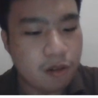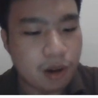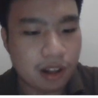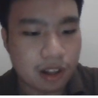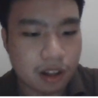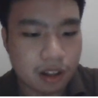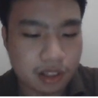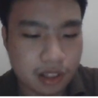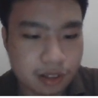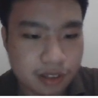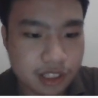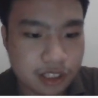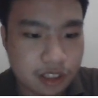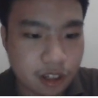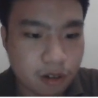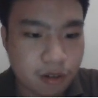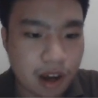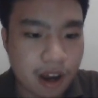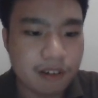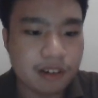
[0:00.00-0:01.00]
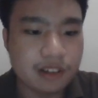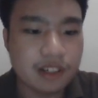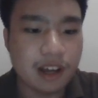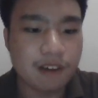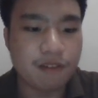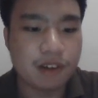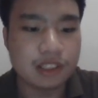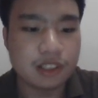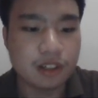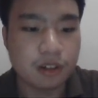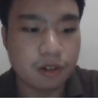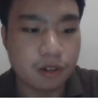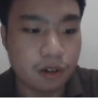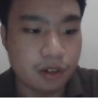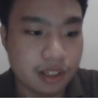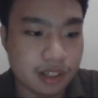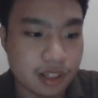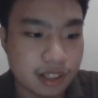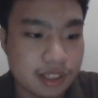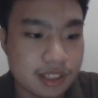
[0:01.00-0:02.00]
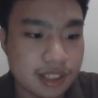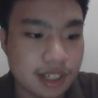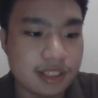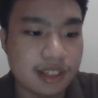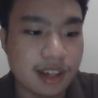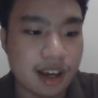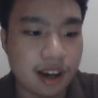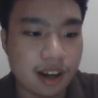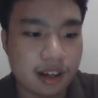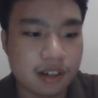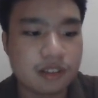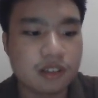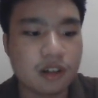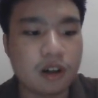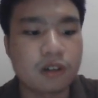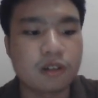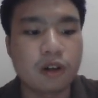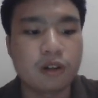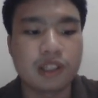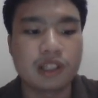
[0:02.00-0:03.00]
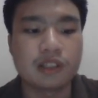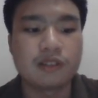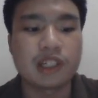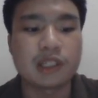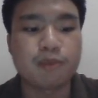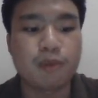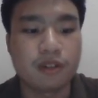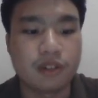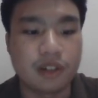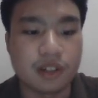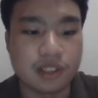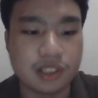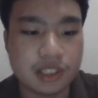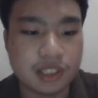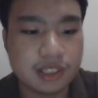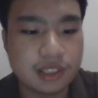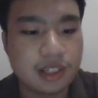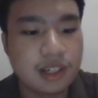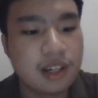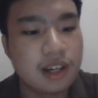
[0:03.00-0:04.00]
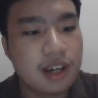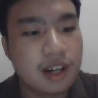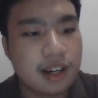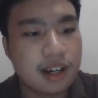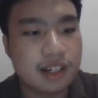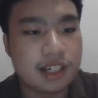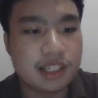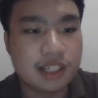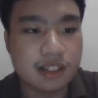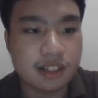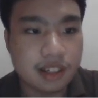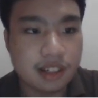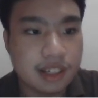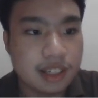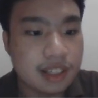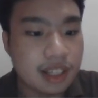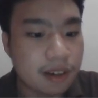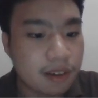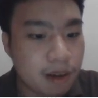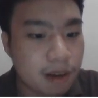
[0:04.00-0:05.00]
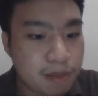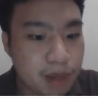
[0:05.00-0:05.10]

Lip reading: while others show higher levels of loneliness in younger or older respondents. Additionally, there